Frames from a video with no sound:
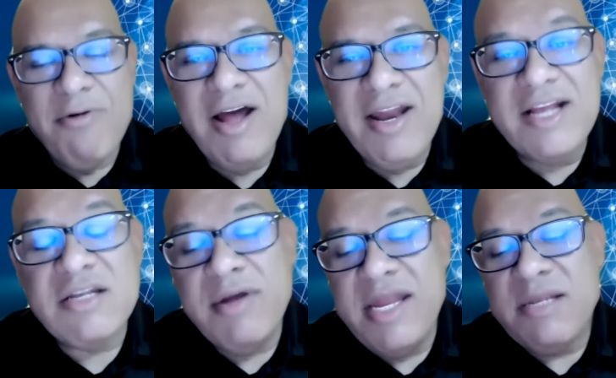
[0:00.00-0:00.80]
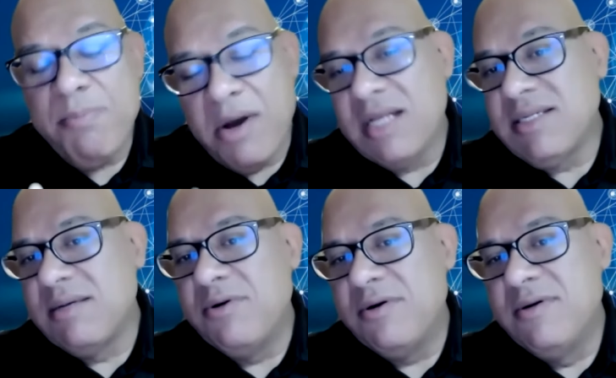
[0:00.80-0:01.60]
product. So it is
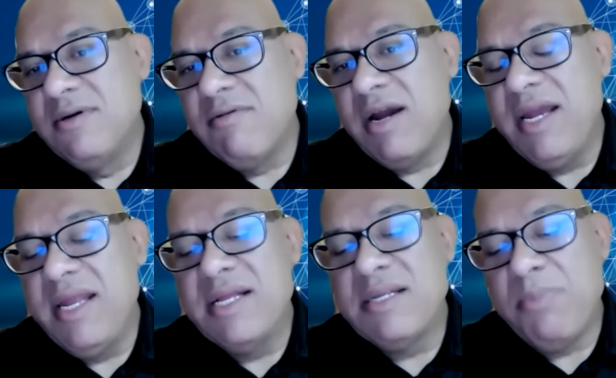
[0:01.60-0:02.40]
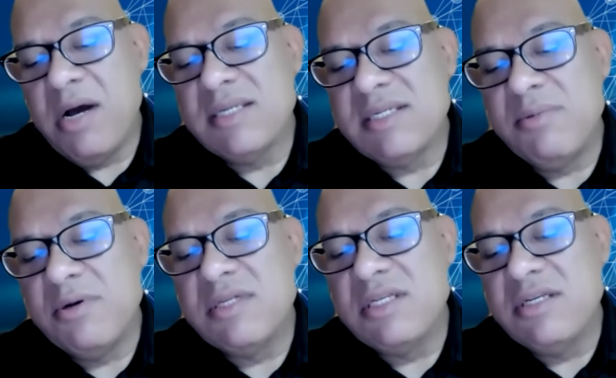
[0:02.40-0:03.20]
possible, right? It is
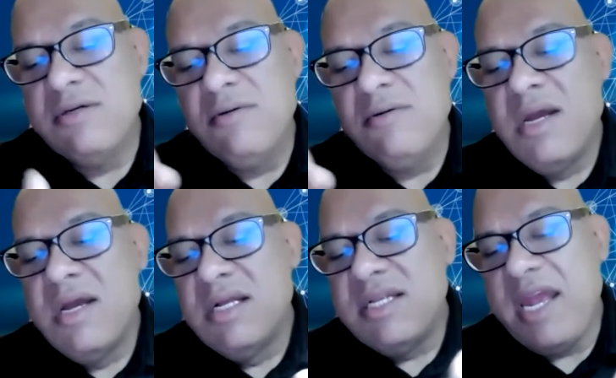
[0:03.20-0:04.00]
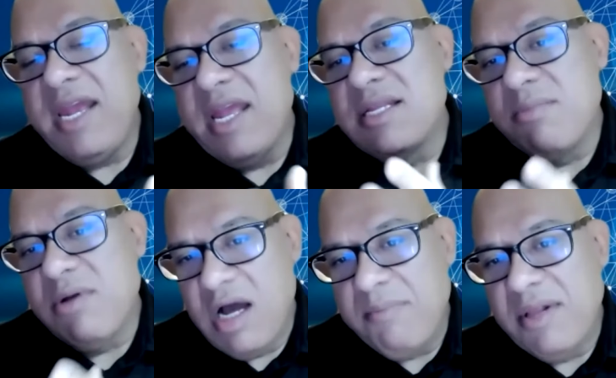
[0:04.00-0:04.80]
possible to take in some
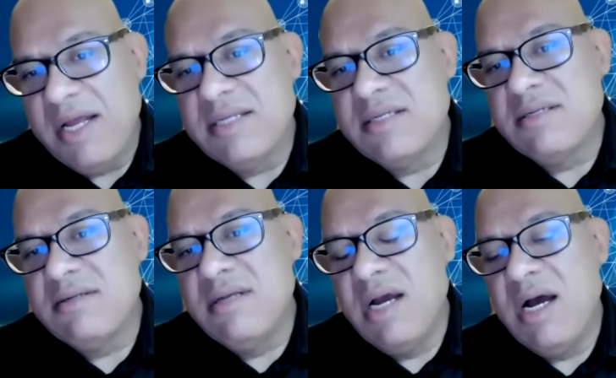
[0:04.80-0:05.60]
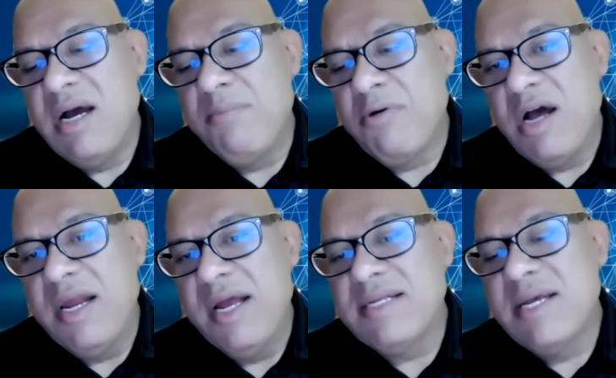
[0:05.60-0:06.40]
complex
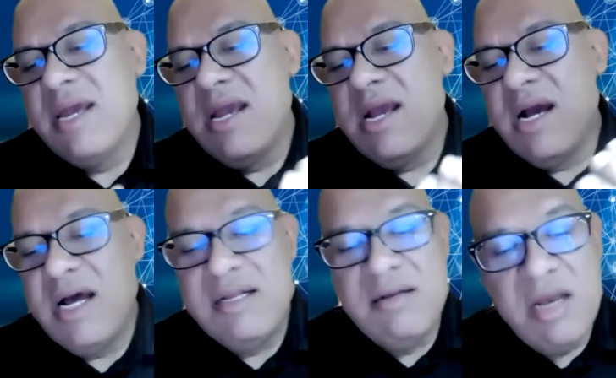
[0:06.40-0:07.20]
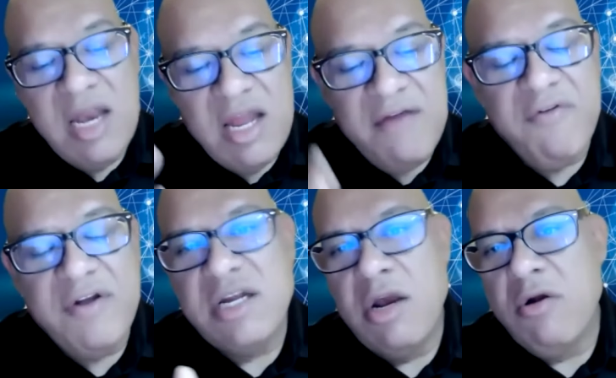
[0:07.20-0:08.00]
products,
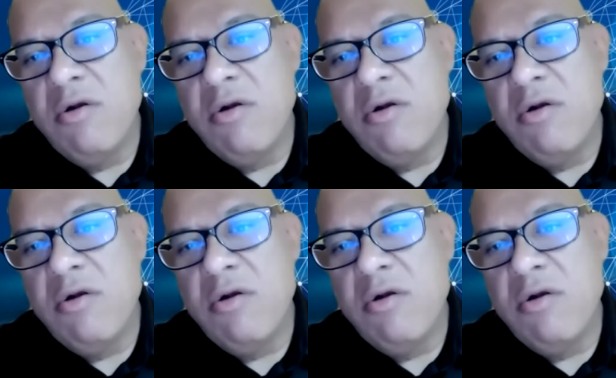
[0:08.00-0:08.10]
leverage and